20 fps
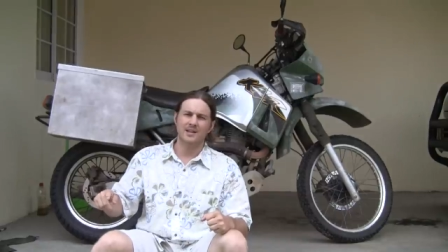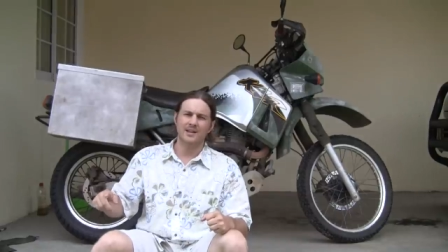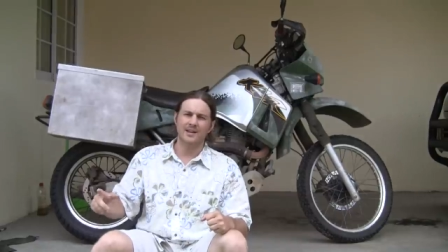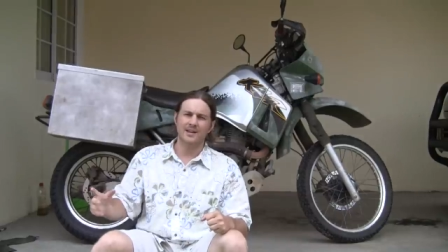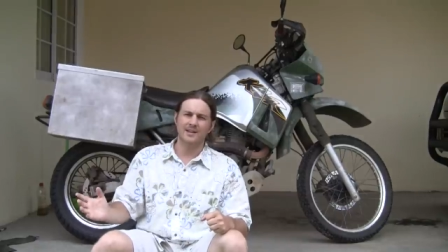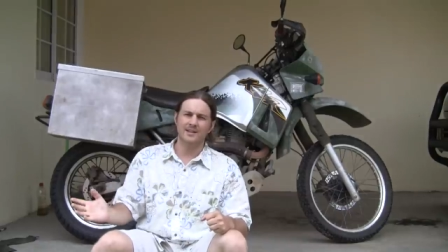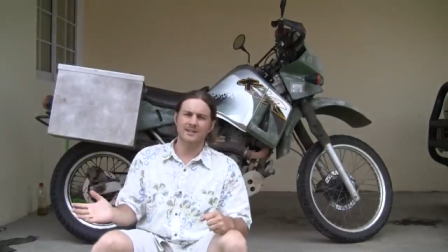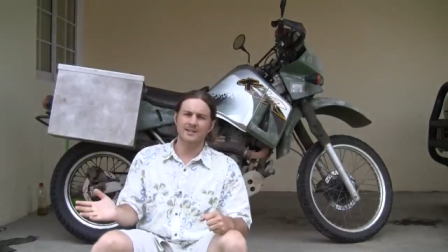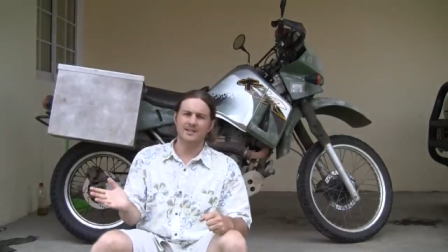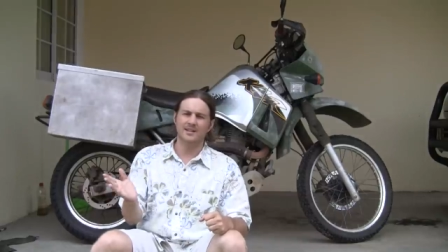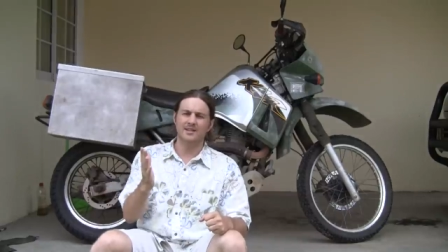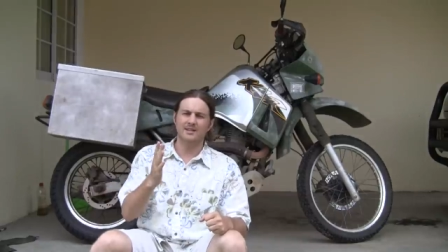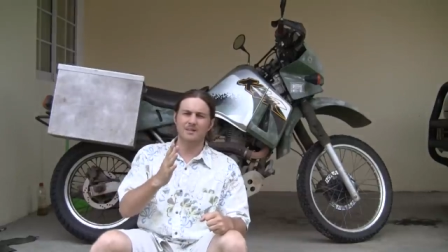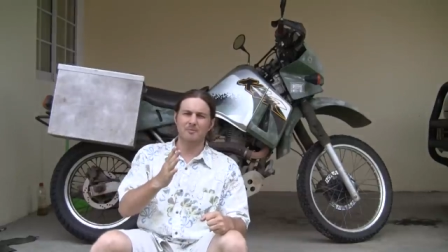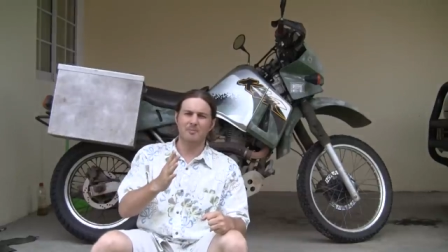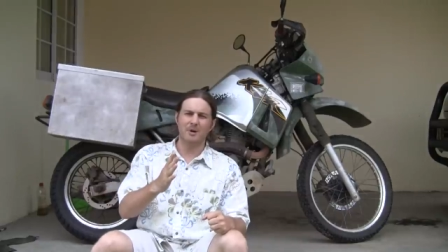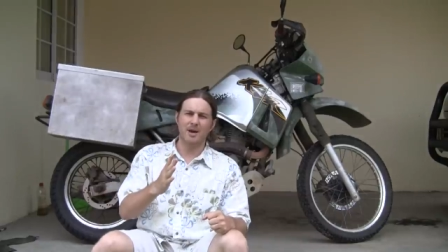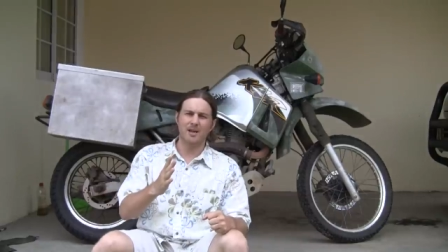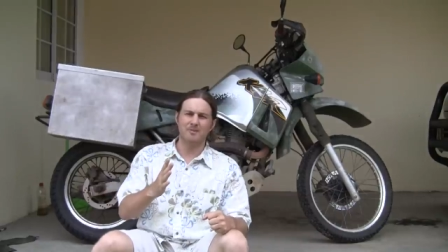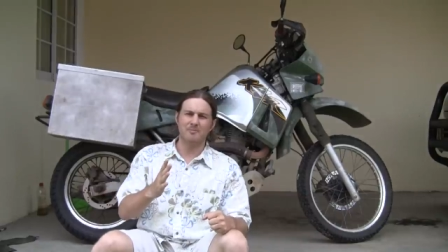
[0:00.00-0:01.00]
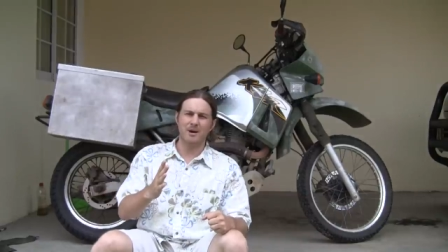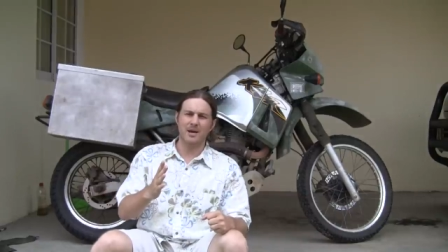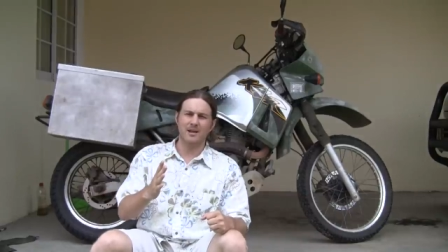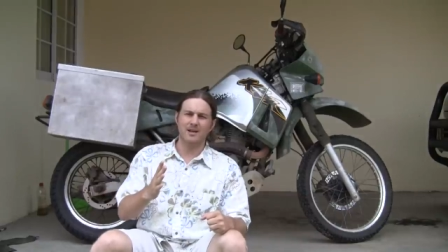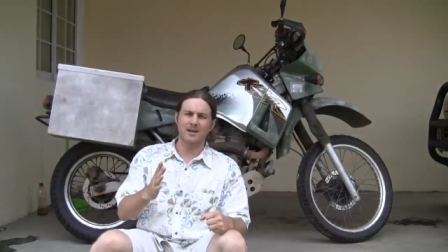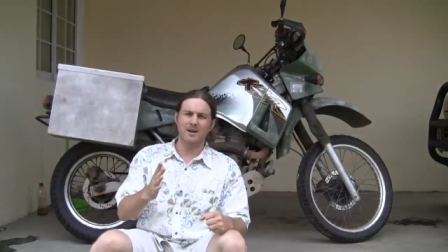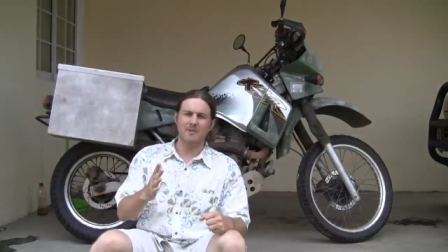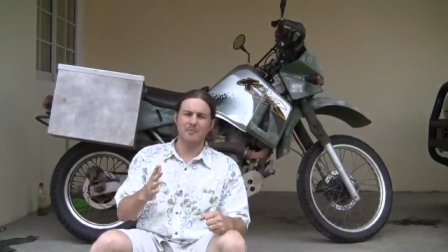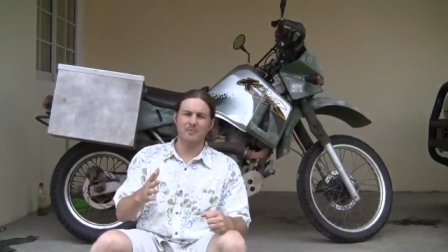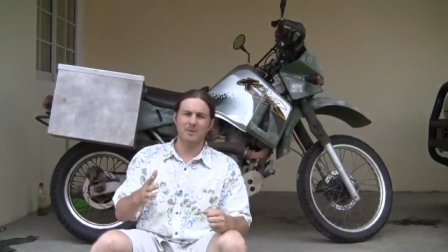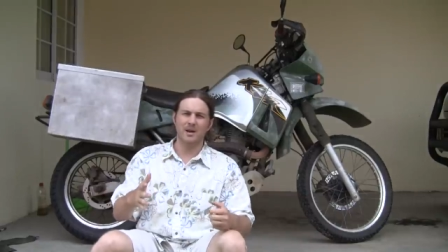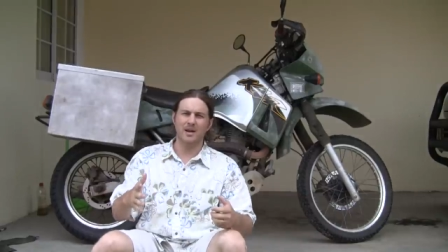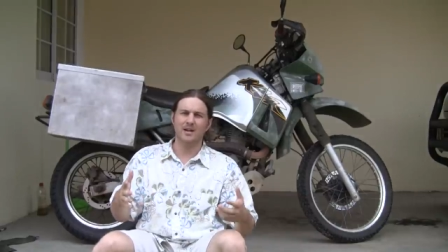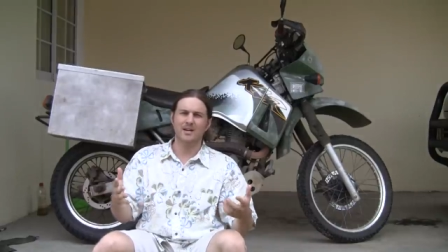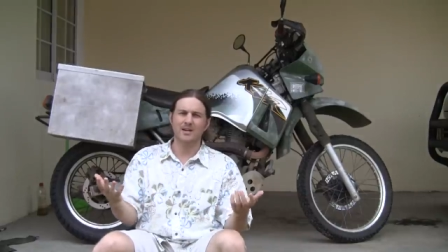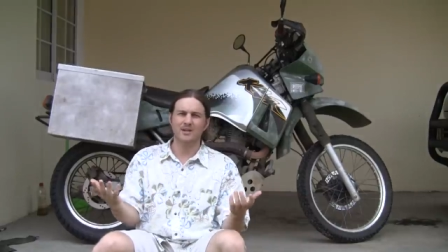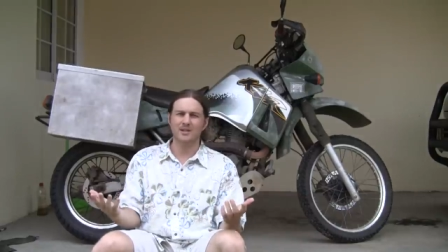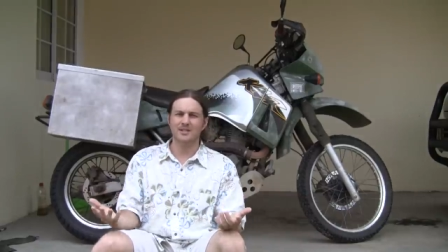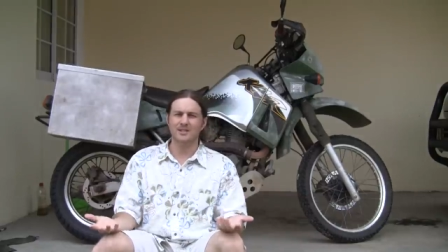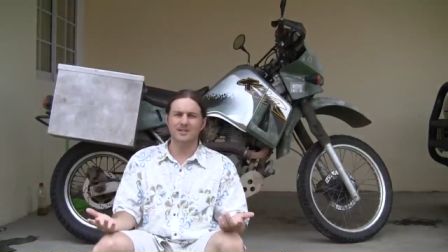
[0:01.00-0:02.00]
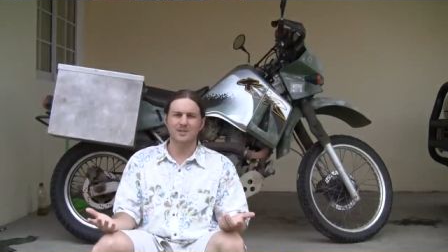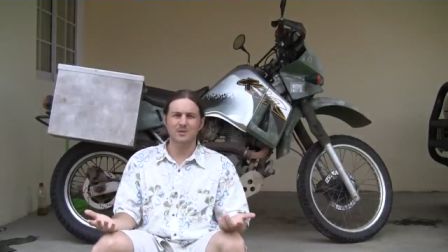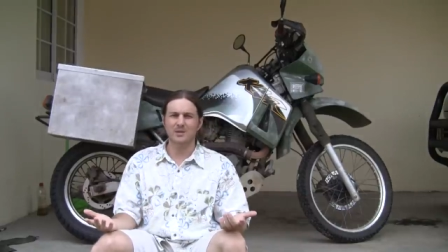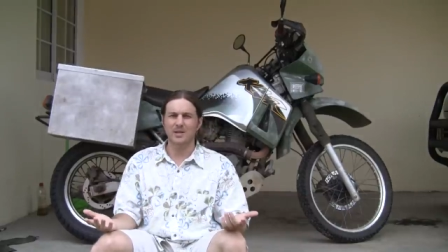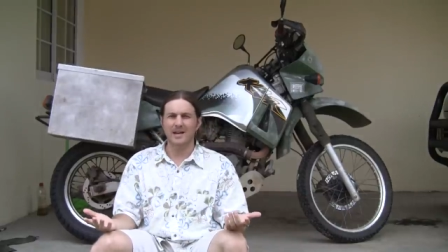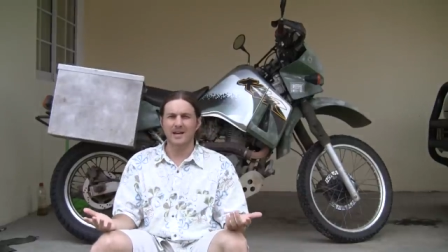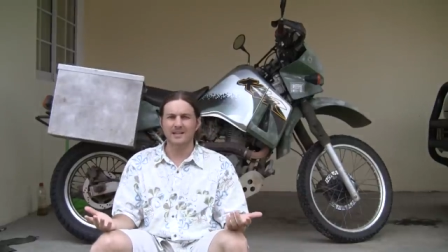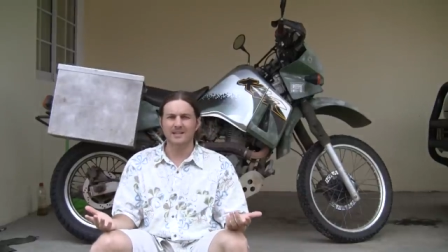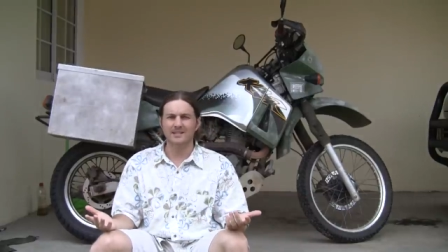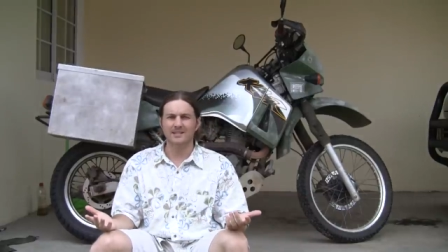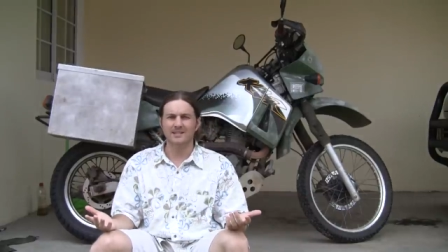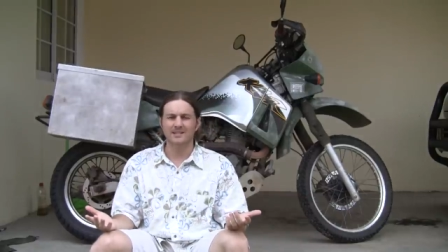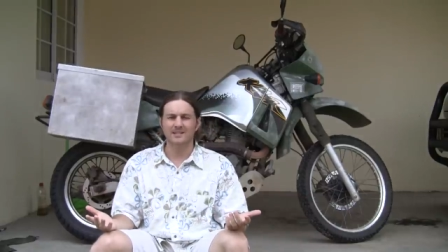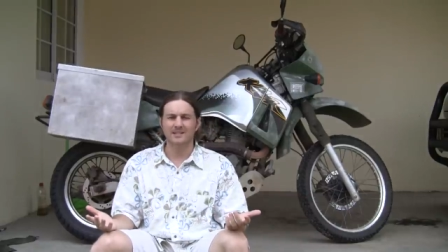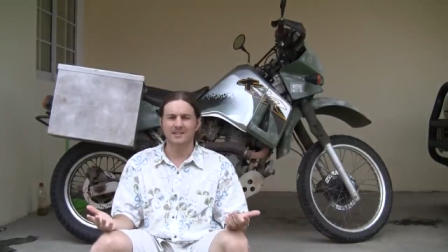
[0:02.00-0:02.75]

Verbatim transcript: and get the bike back up, but I couldn't do that.